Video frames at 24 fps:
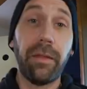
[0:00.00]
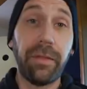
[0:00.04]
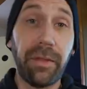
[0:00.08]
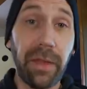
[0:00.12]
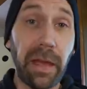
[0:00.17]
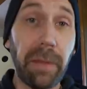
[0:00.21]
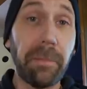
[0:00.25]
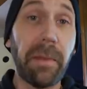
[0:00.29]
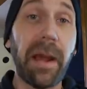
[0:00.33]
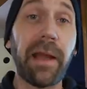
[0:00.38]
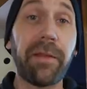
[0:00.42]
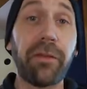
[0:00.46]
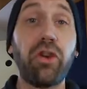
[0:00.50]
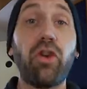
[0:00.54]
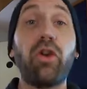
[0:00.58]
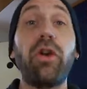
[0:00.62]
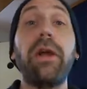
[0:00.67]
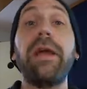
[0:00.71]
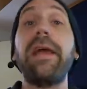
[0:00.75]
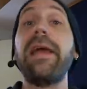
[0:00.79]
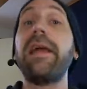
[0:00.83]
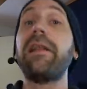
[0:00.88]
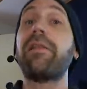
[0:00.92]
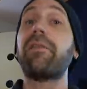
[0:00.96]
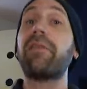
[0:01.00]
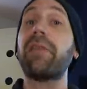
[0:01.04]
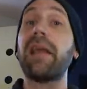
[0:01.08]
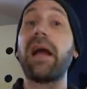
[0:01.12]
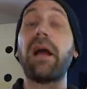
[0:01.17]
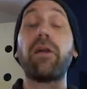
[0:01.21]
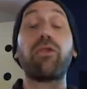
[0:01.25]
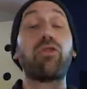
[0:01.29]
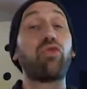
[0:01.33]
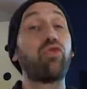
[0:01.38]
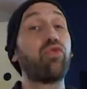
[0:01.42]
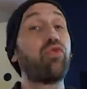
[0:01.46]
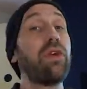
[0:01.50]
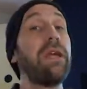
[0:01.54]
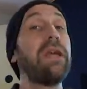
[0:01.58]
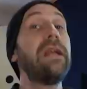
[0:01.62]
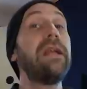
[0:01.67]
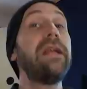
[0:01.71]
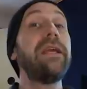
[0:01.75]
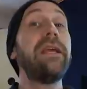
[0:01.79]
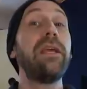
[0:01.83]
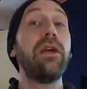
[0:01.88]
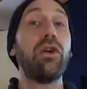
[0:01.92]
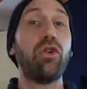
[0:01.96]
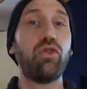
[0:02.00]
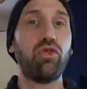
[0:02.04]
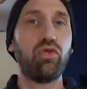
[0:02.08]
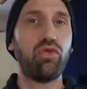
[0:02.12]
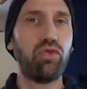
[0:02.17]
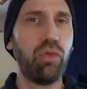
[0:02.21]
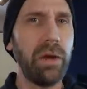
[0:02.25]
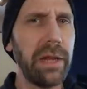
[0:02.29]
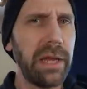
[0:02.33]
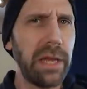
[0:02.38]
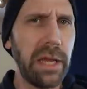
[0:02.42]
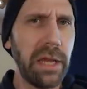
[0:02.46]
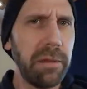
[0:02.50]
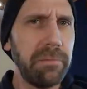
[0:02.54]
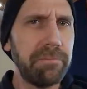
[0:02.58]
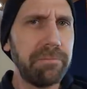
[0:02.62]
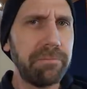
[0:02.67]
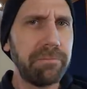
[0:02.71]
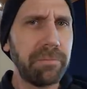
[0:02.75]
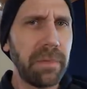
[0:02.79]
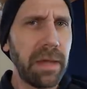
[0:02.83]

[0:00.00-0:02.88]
The Ambassador, it sounds really ringy.